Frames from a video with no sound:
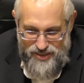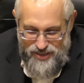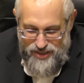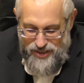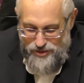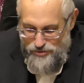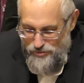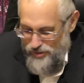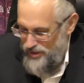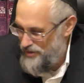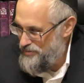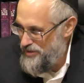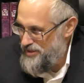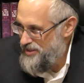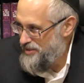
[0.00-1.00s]
a drill
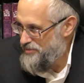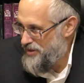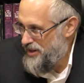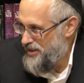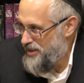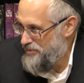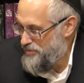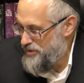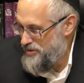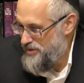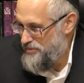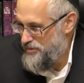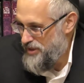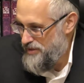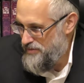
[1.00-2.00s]
once in a while that a
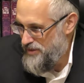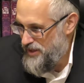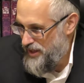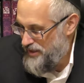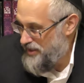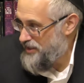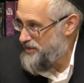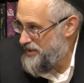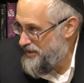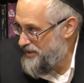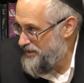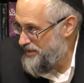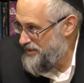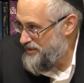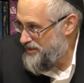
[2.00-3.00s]
person would even take less than he
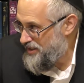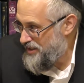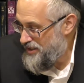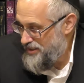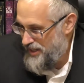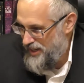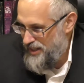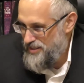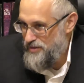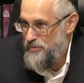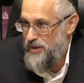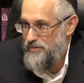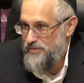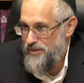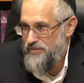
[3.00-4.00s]
needs. Not as a
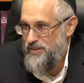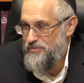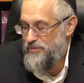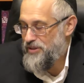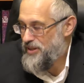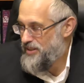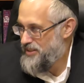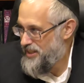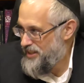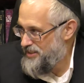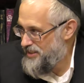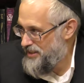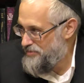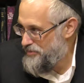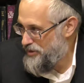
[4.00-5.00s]
way of living, but just
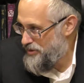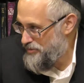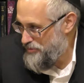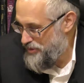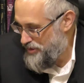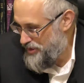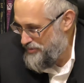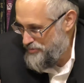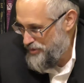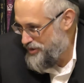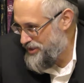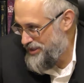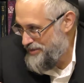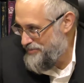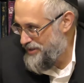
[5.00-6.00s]
as an
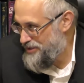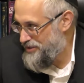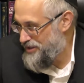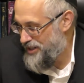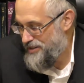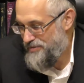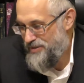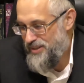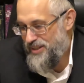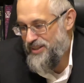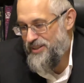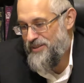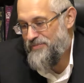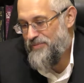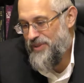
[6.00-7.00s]
emergency measure kind of a
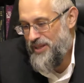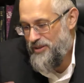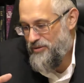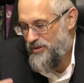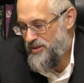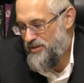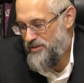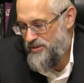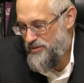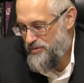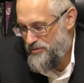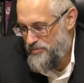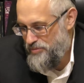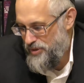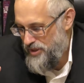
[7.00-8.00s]
thing, in order
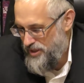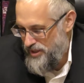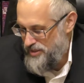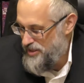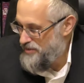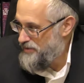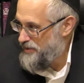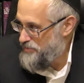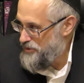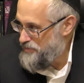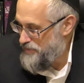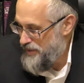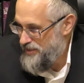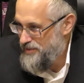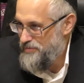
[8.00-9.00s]
to put things in the right
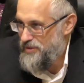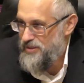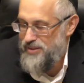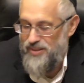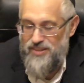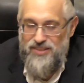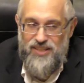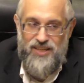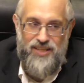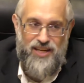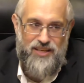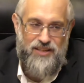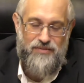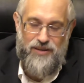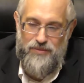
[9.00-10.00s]
perspective. When things get
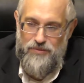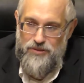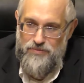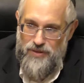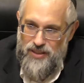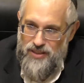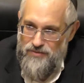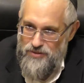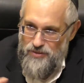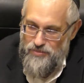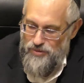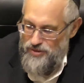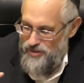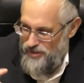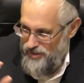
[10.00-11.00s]
out of the right perspective, so a
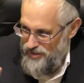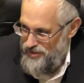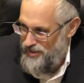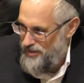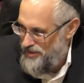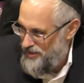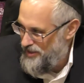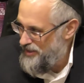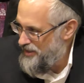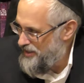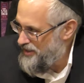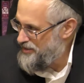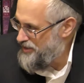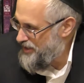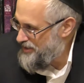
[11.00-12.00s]
person needs an
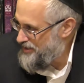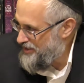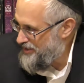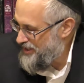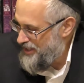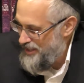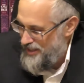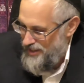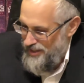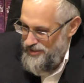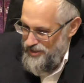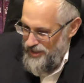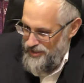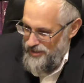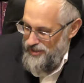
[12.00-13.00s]
injection. An
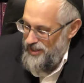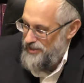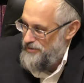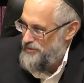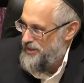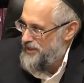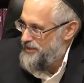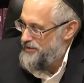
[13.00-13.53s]
injection is not the way